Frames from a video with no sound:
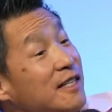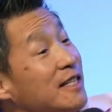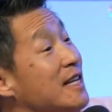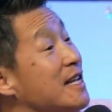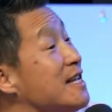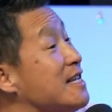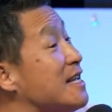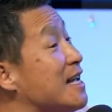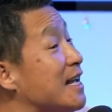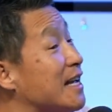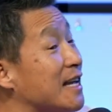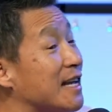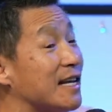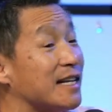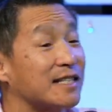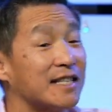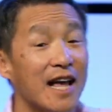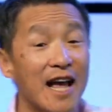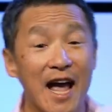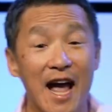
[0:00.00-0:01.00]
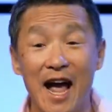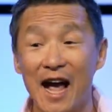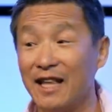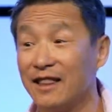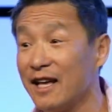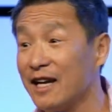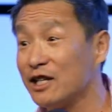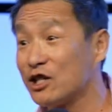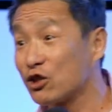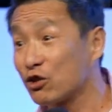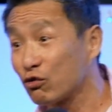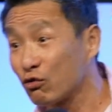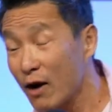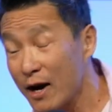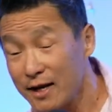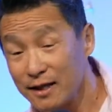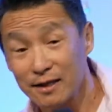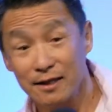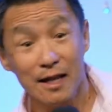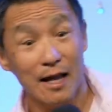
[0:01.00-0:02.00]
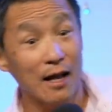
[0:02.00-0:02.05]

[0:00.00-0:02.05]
years and they traced their